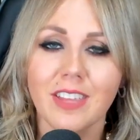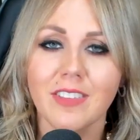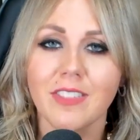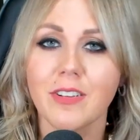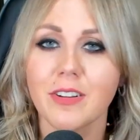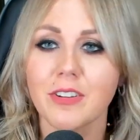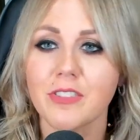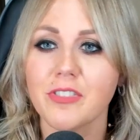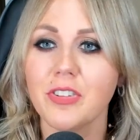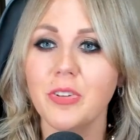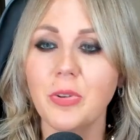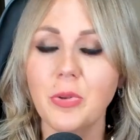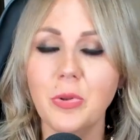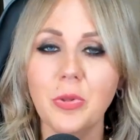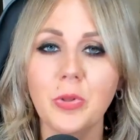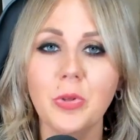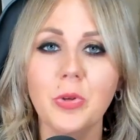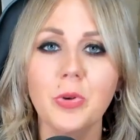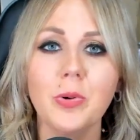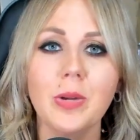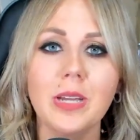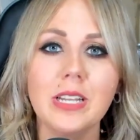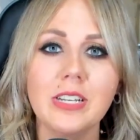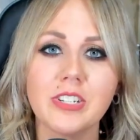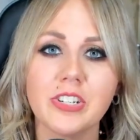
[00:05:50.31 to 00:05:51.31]
There's a
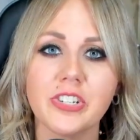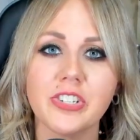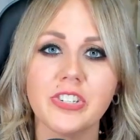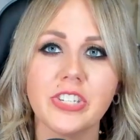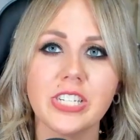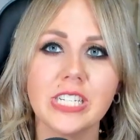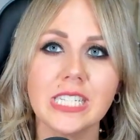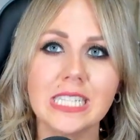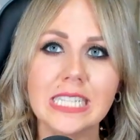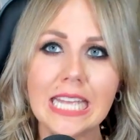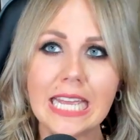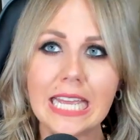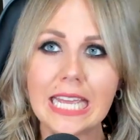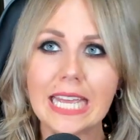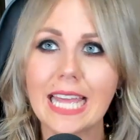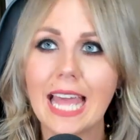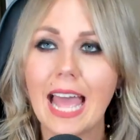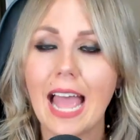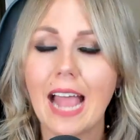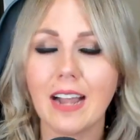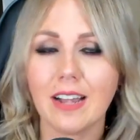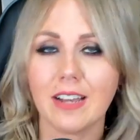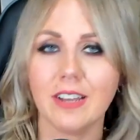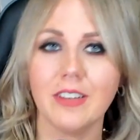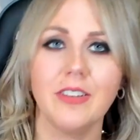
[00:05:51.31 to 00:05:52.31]
new interesting like
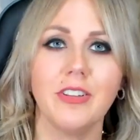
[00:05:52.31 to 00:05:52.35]
act